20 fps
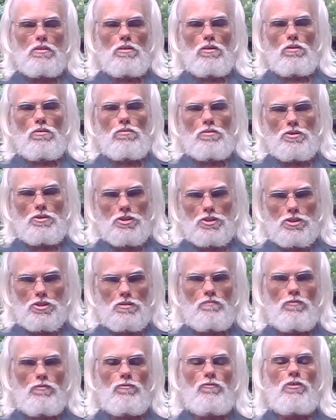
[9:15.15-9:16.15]
owns
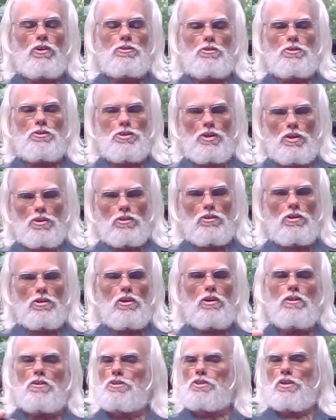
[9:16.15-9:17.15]
Victor
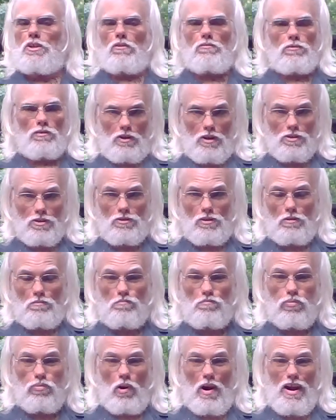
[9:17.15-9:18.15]
Sinclair and several other
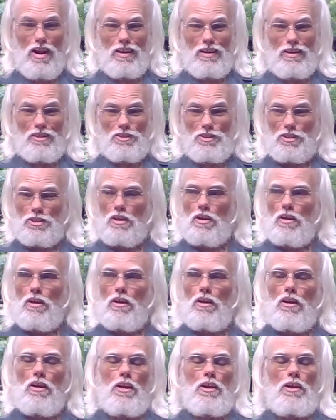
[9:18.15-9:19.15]
brands,
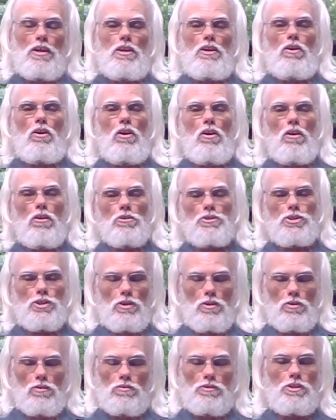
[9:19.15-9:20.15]
and he
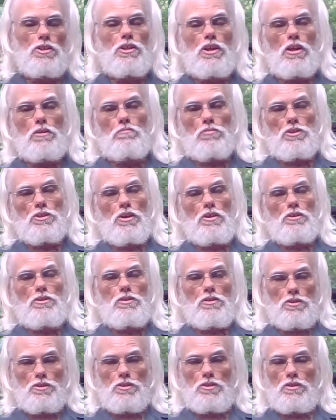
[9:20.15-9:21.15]
also, just like
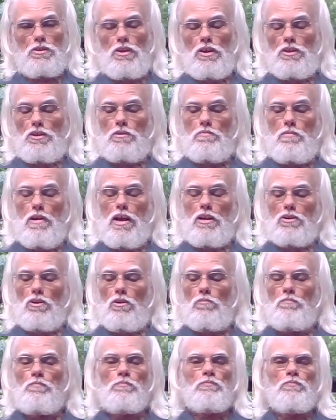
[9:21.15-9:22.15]
Placentius
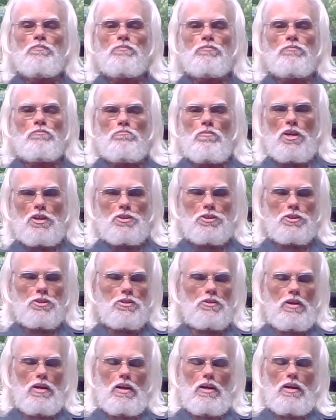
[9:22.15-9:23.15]
Tobacco, makes